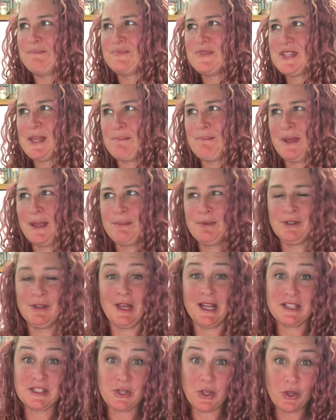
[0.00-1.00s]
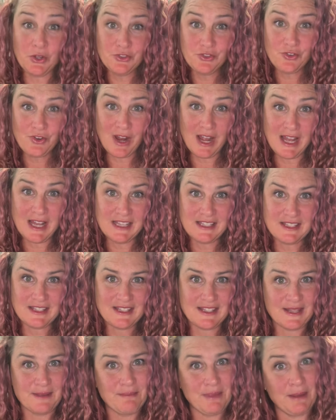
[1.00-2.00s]
Some people like to
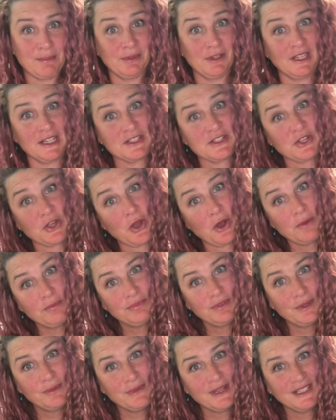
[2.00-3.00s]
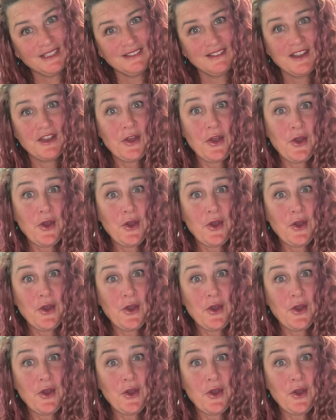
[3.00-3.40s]
contrast, some people like to complement.